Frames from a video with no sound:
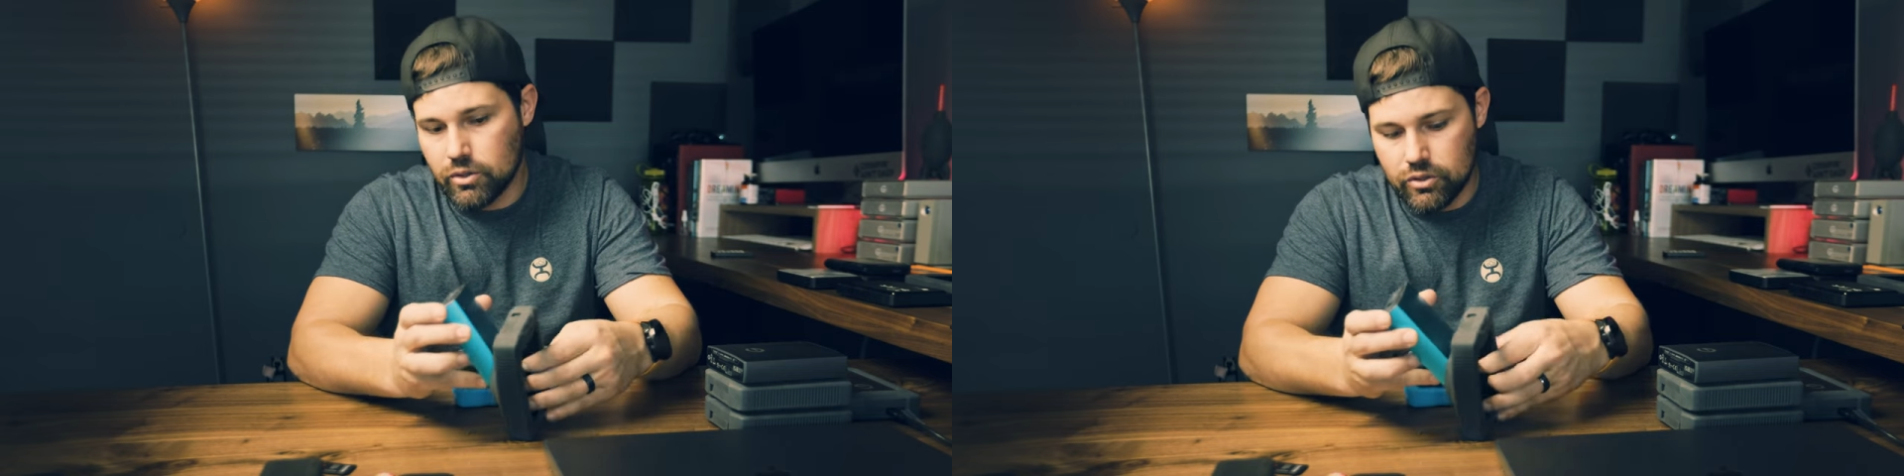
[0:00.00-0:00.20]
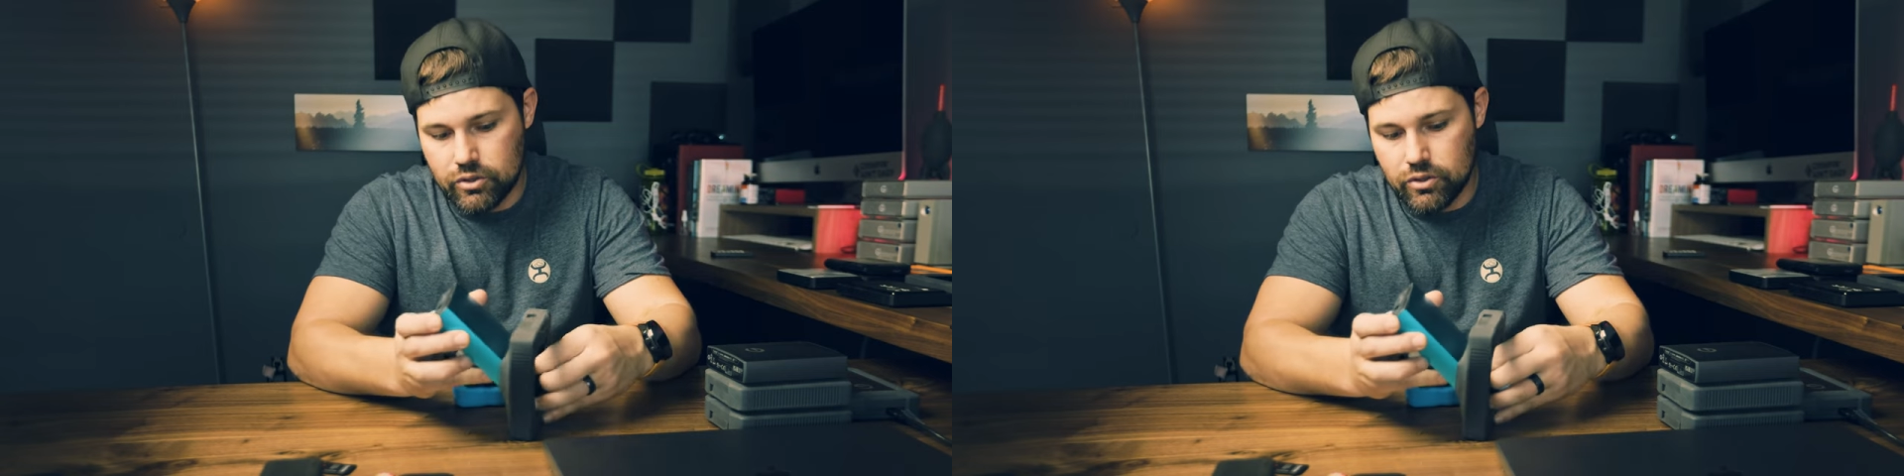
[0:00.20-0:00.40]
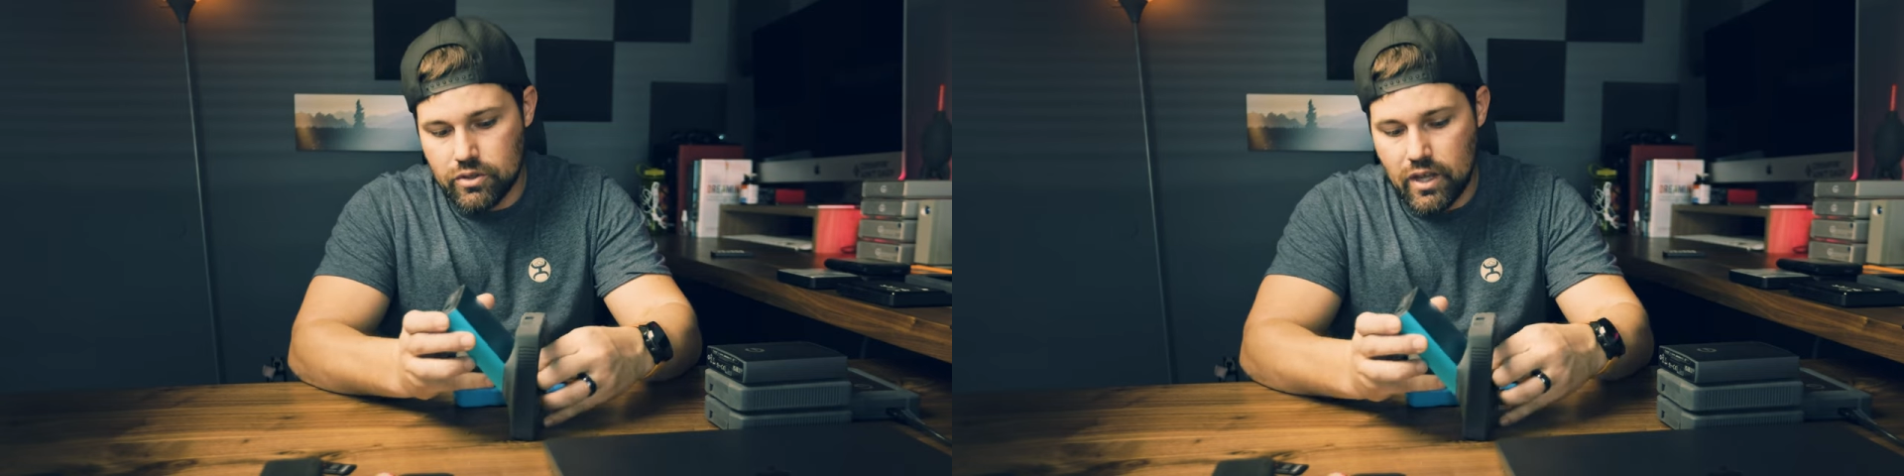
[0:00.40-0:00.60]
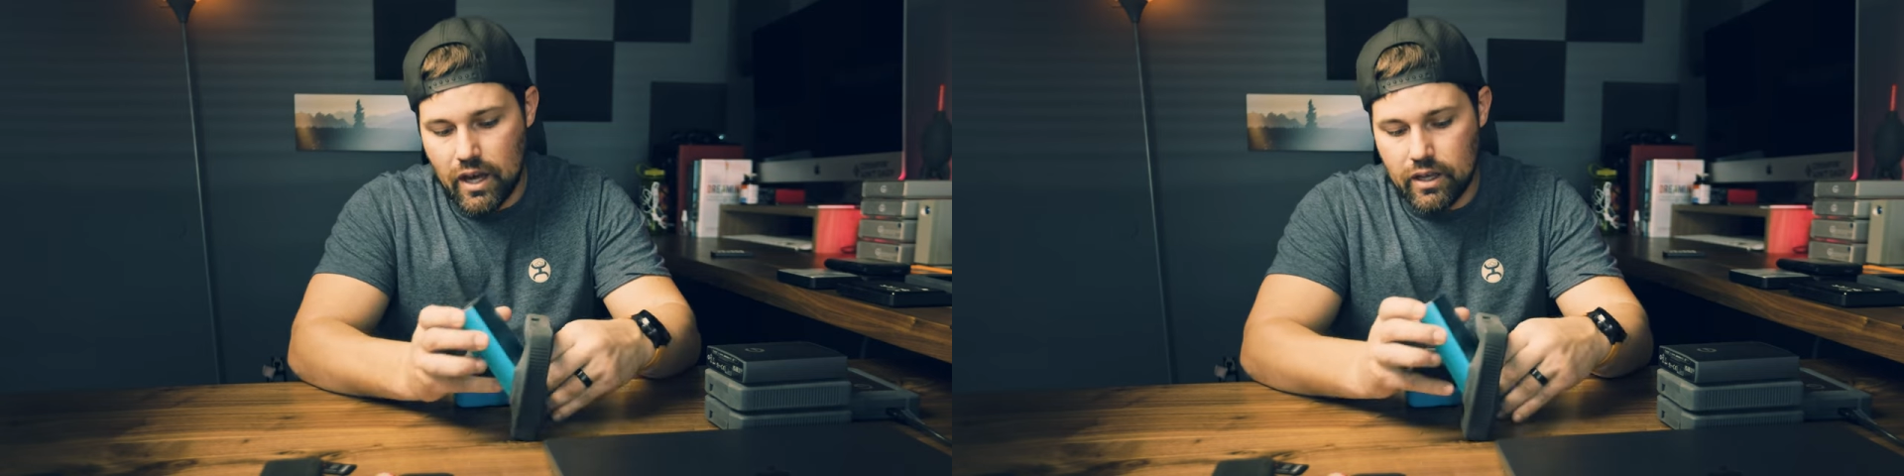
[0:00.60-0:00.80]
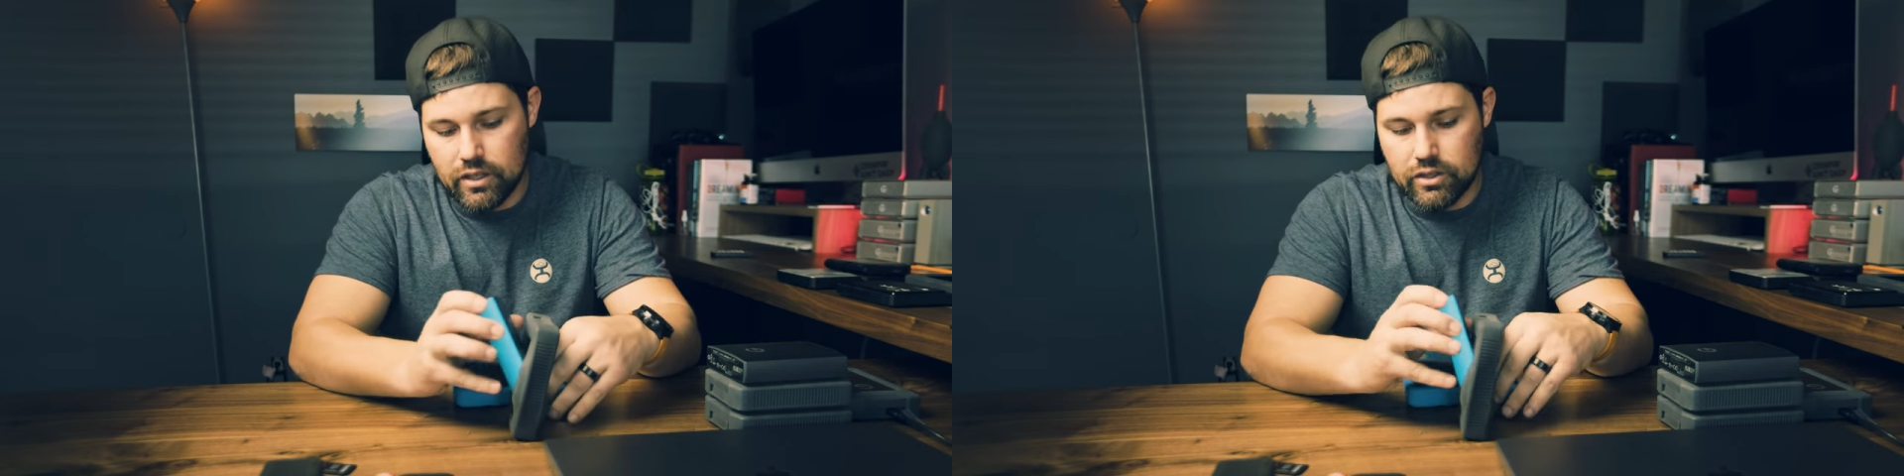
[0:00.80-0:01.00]
to do
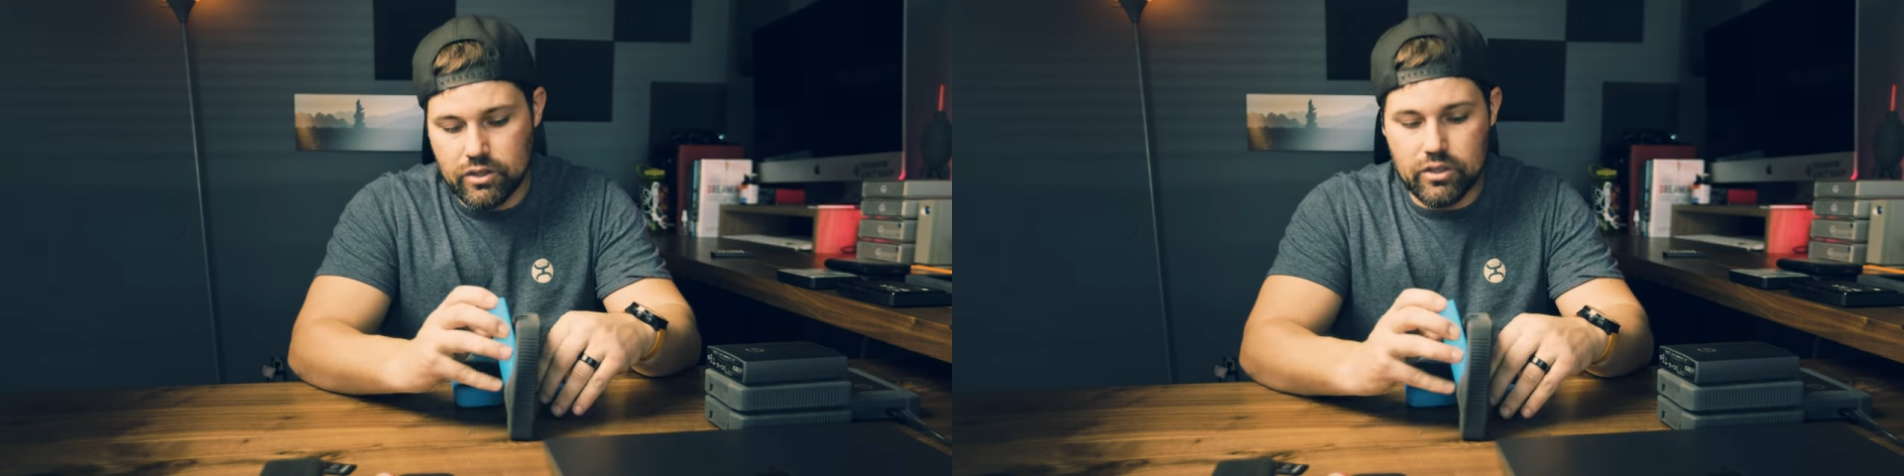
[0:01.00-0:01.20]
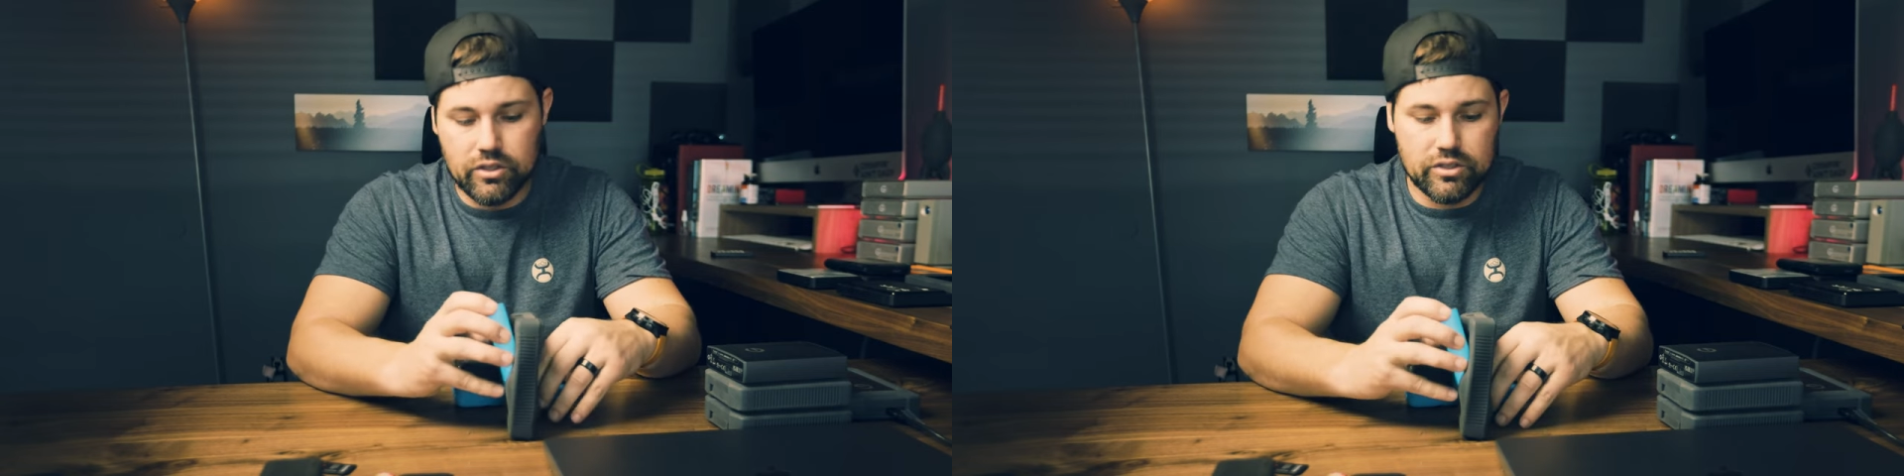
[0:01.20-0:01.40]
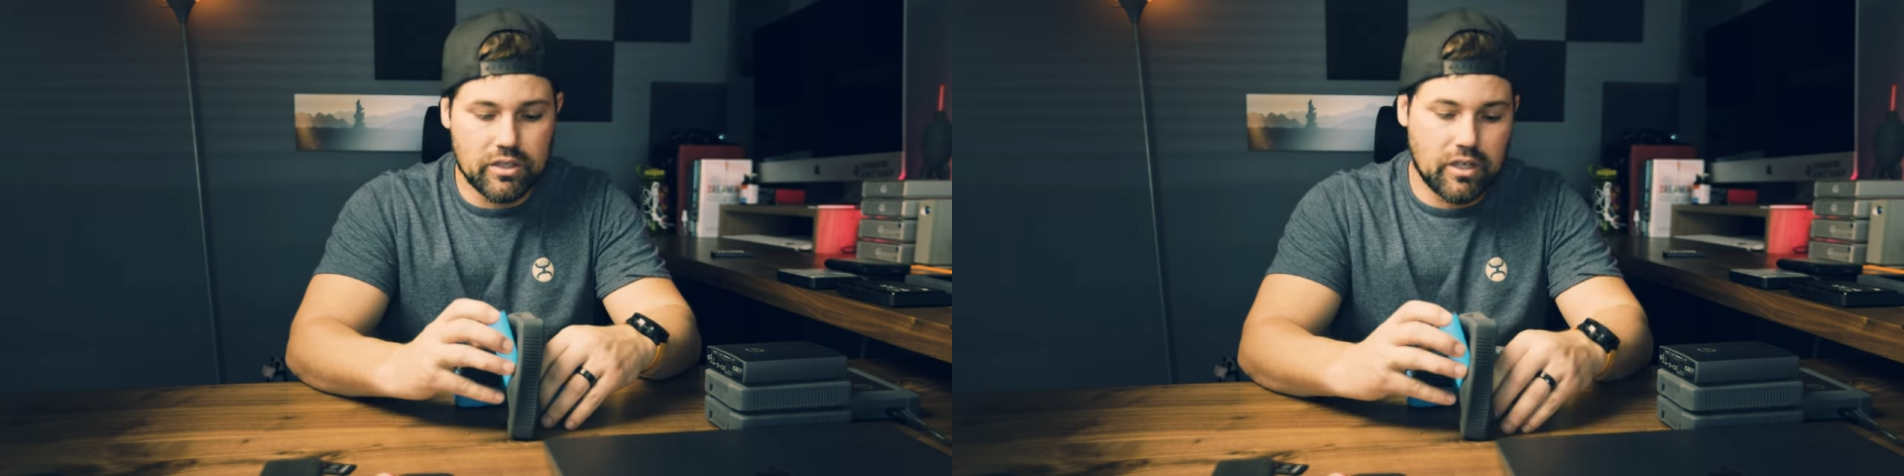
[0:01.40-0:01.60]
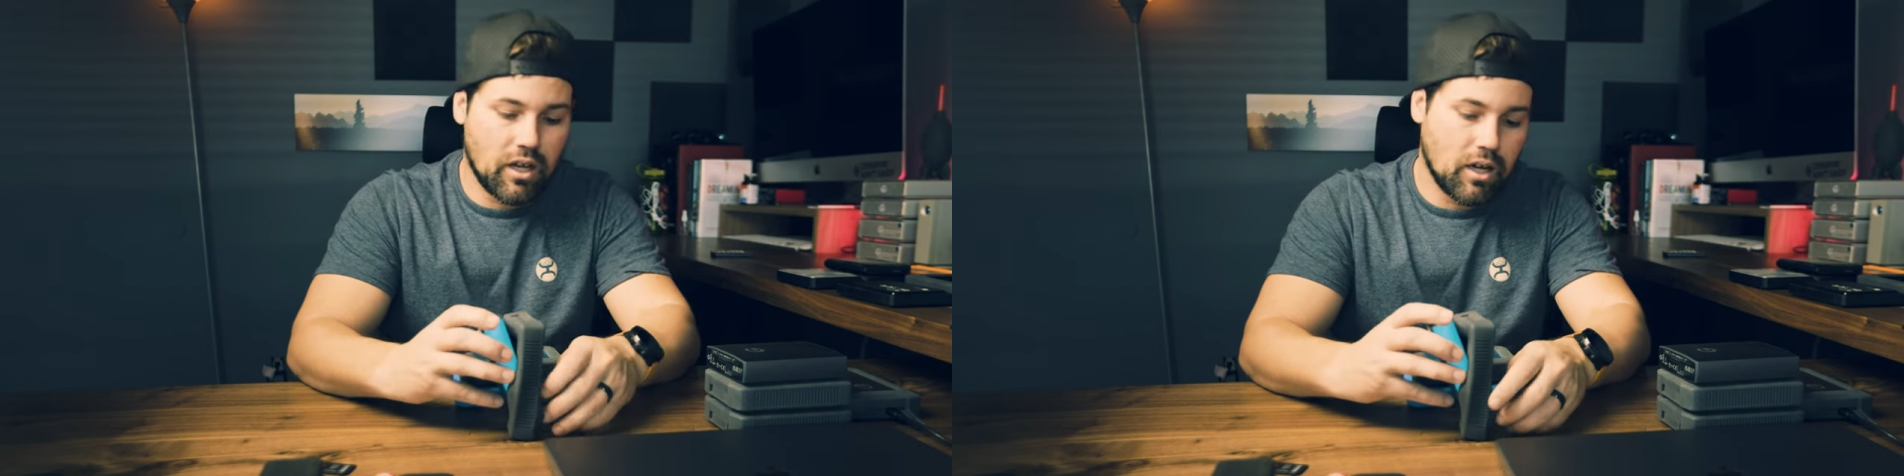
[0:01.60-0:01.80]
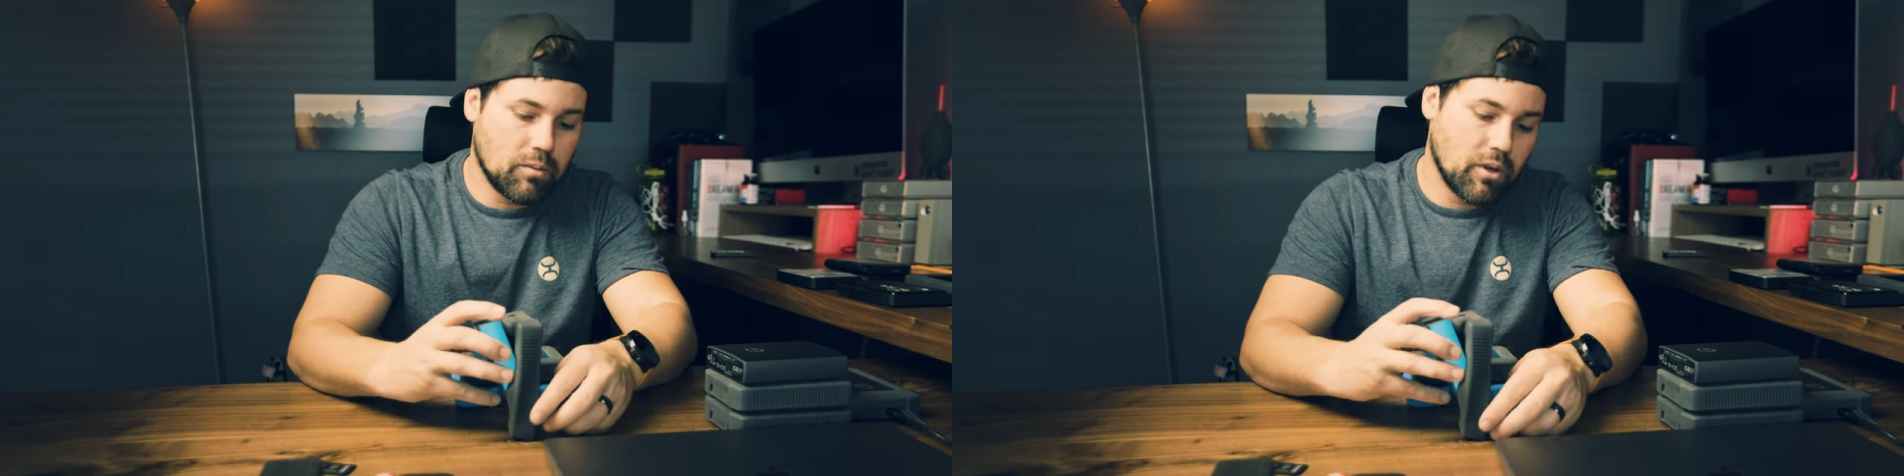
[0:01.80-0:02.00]
that in years to
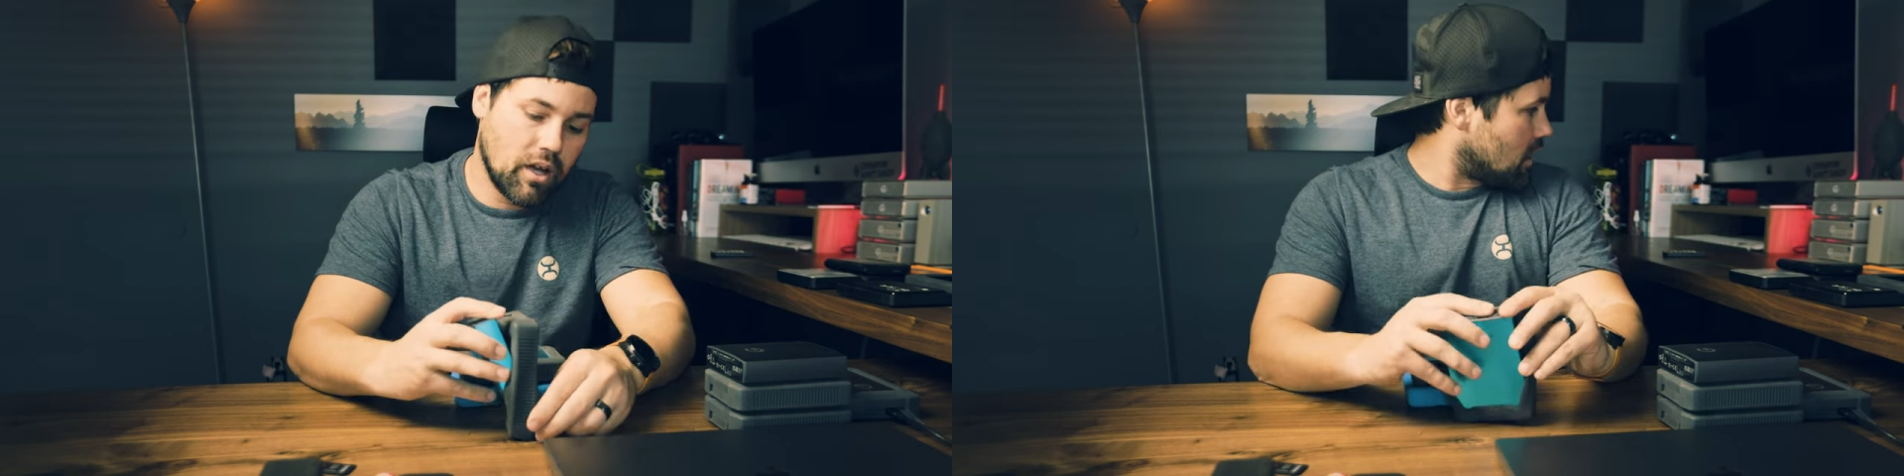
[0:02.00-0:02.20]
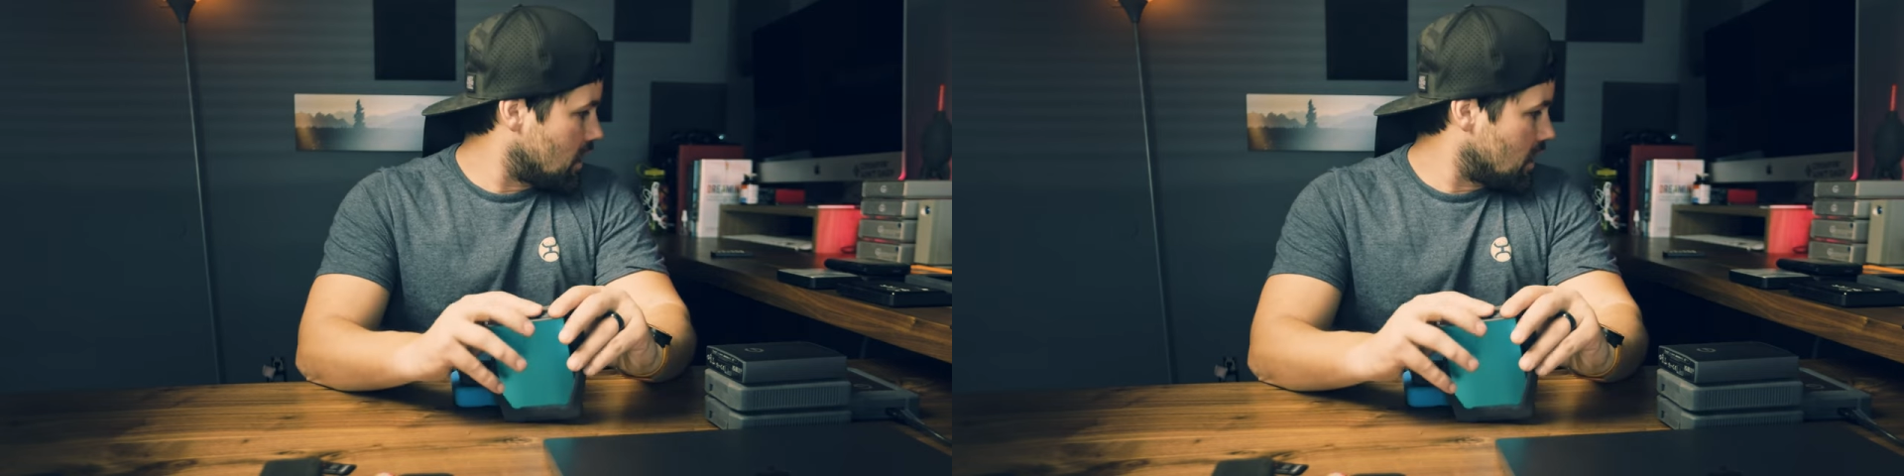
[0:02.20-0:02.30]
come.